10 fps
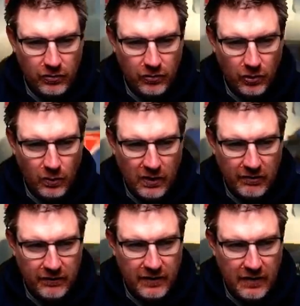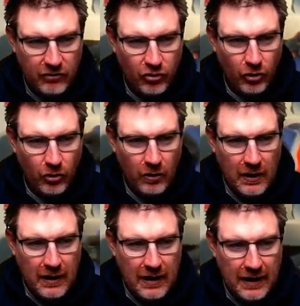No worries there at all.
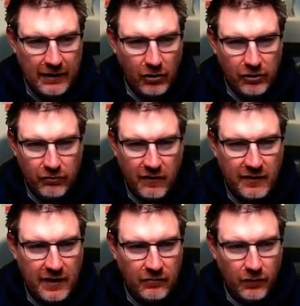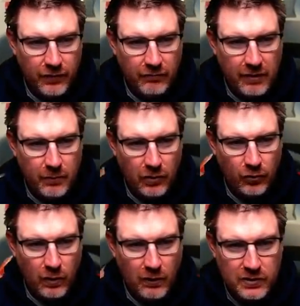And only 3/10 off the Red Bull as
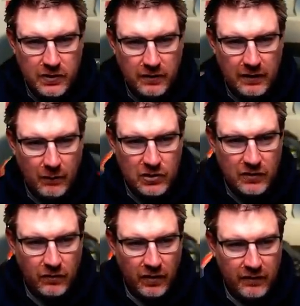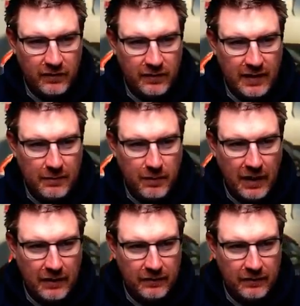well, which is nice to see. But